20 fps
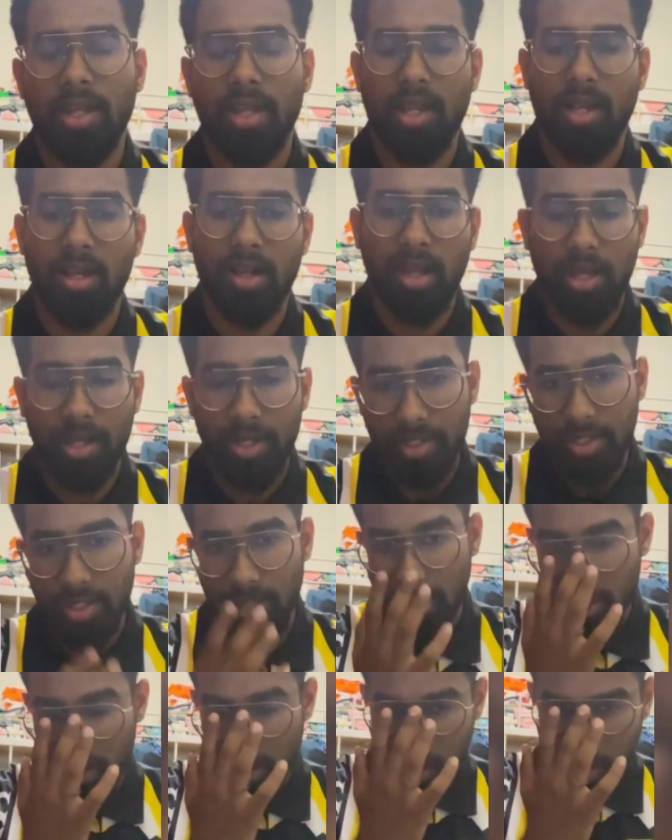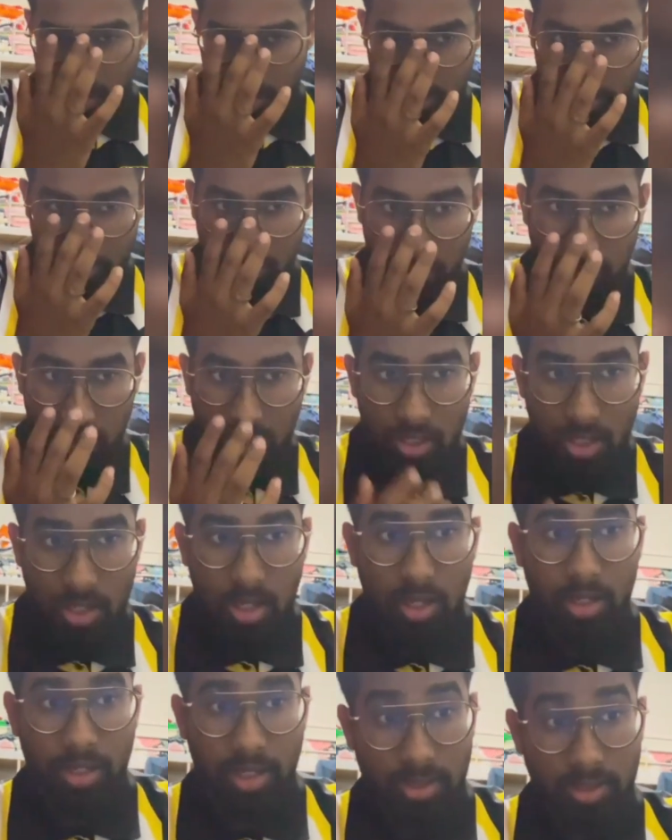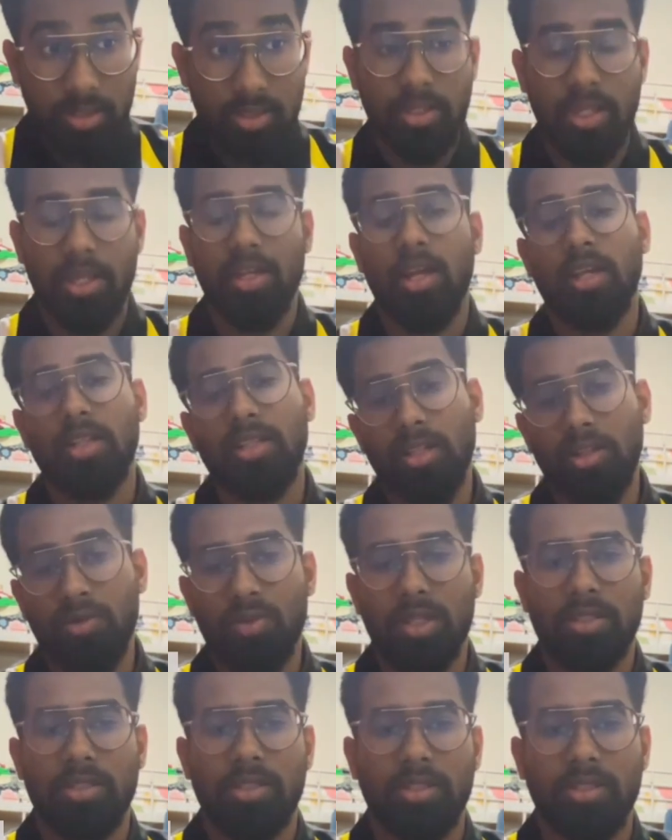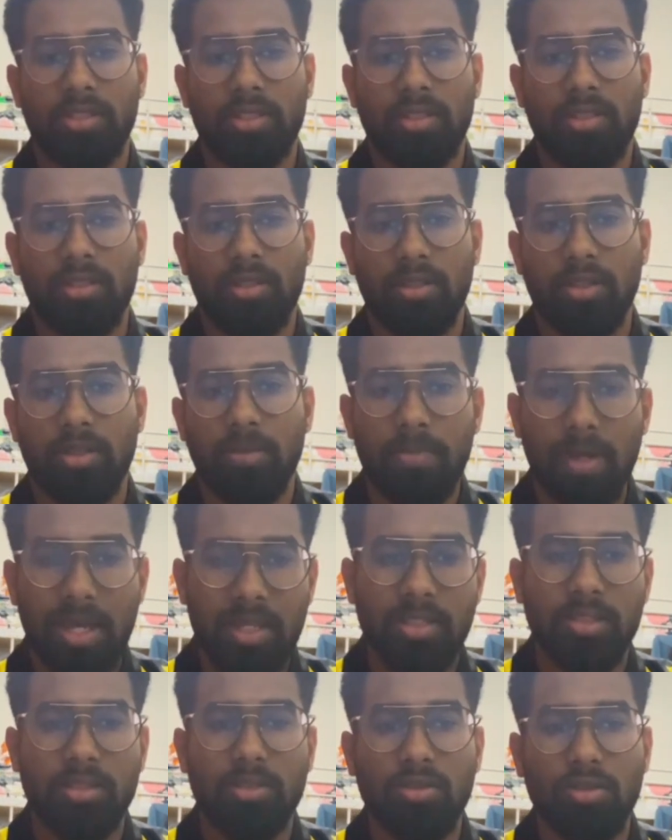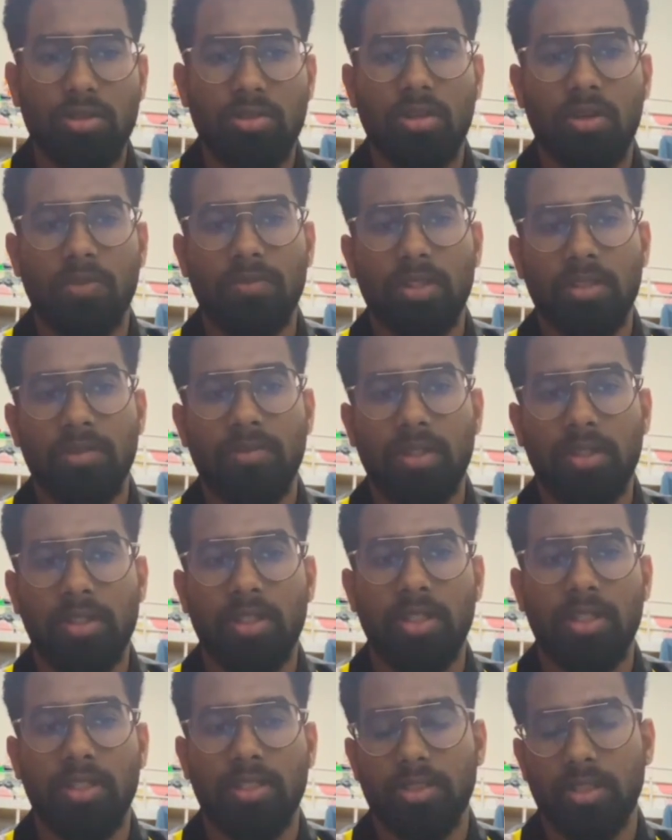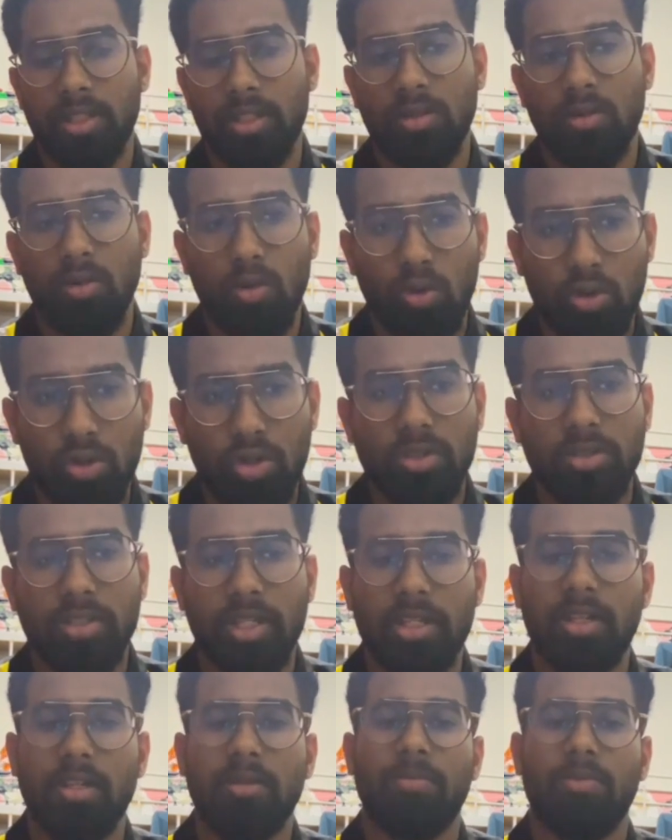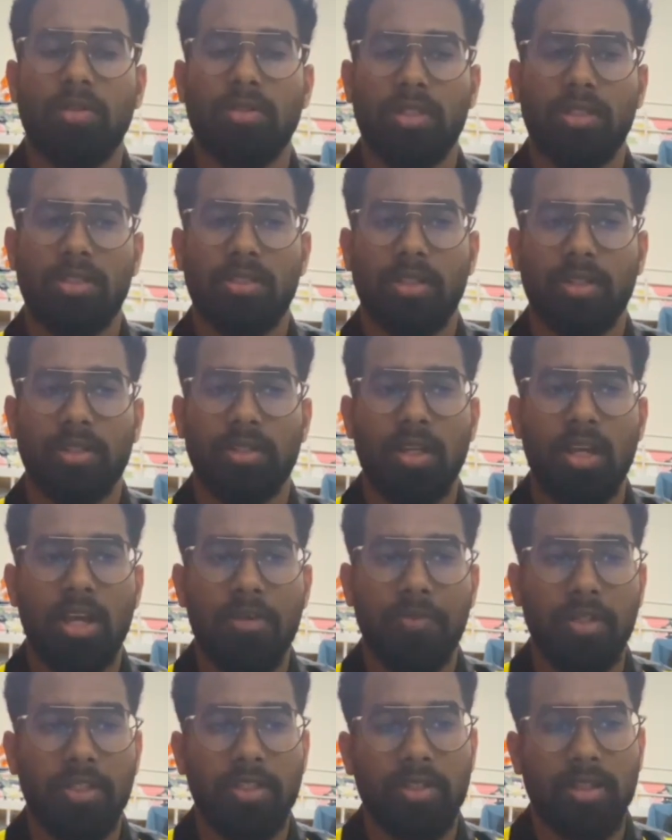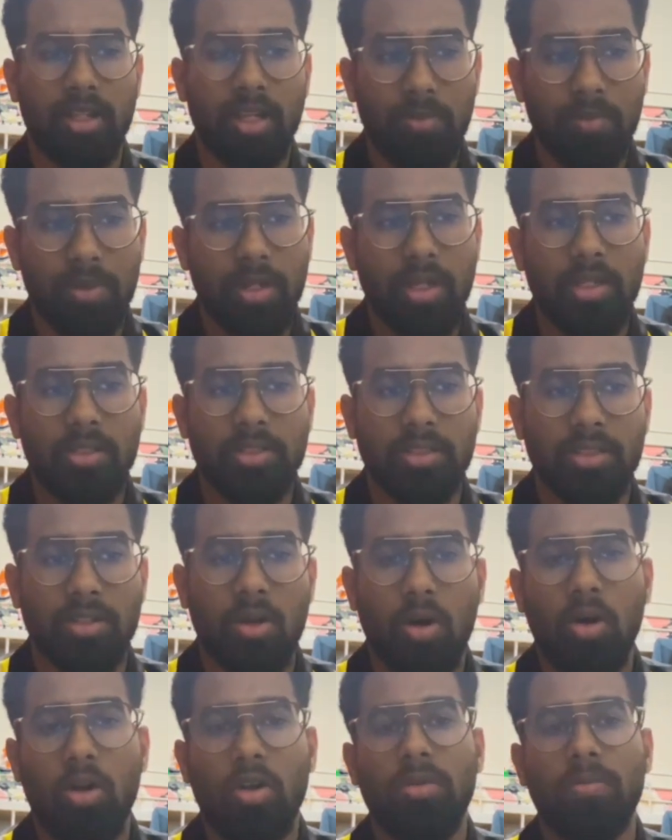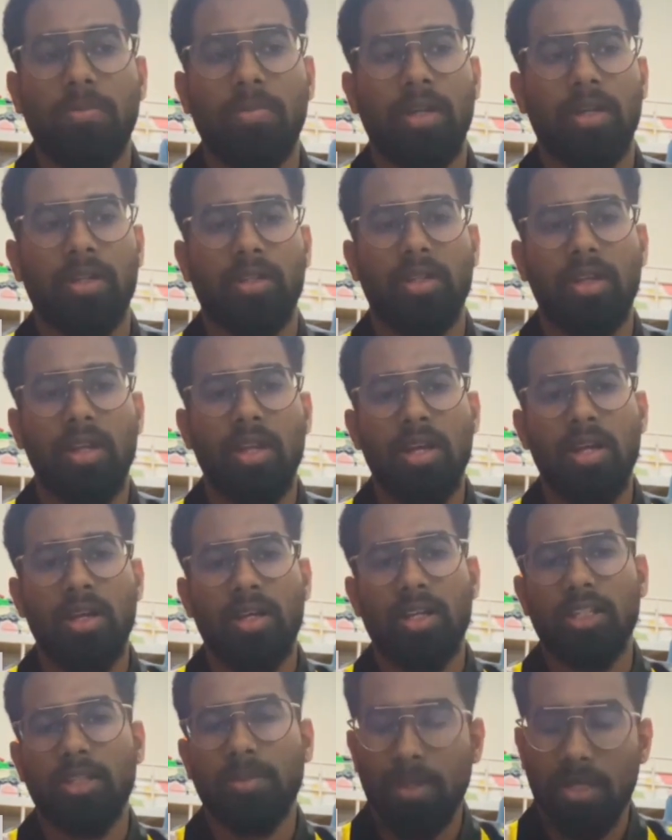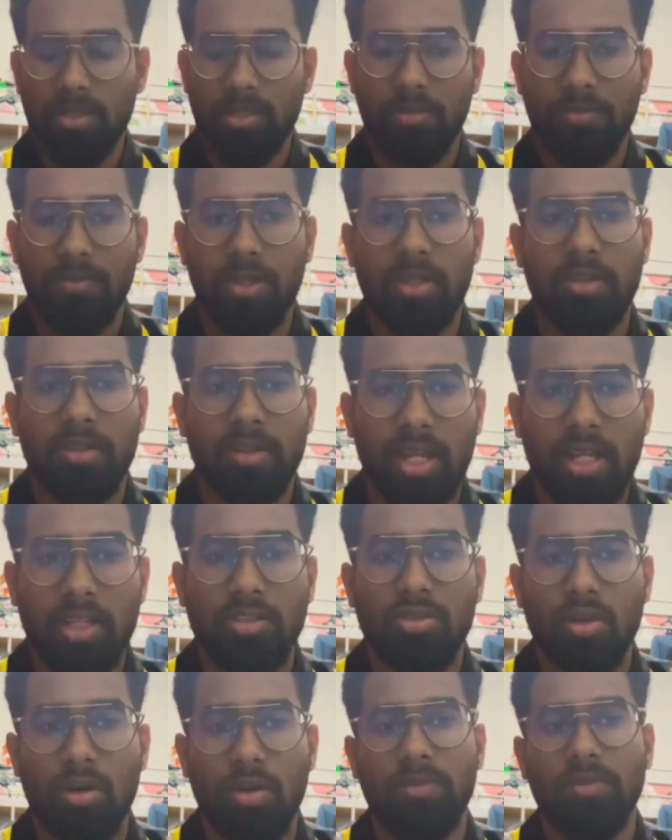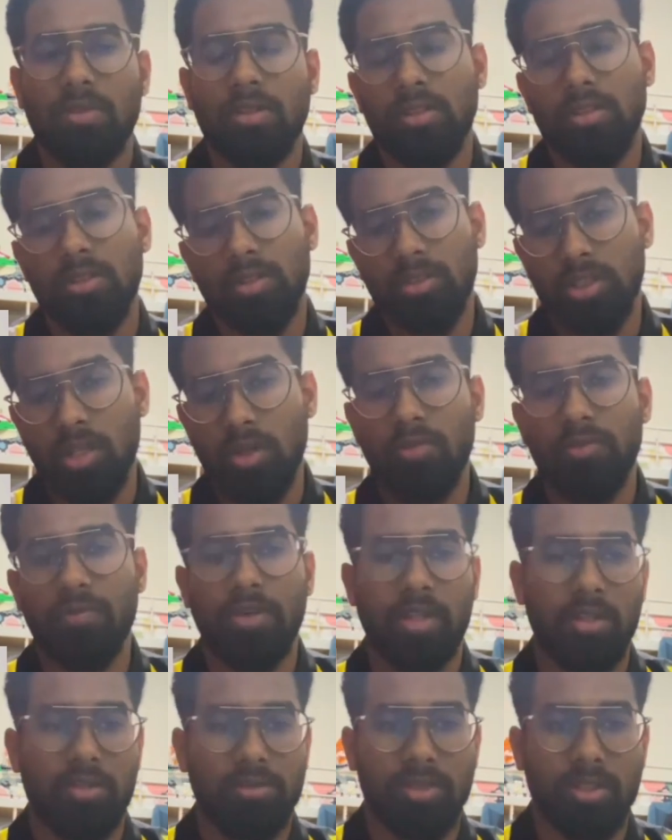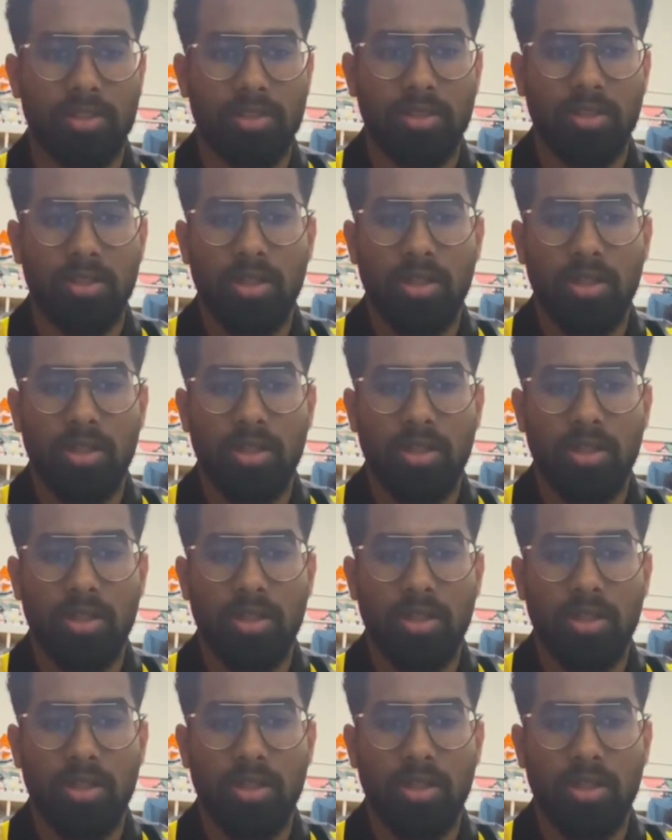LIDARs, lasers, and other devices. The best use of this filter is in audio signal processing, which eliminates all but a specific range of sound frequencies.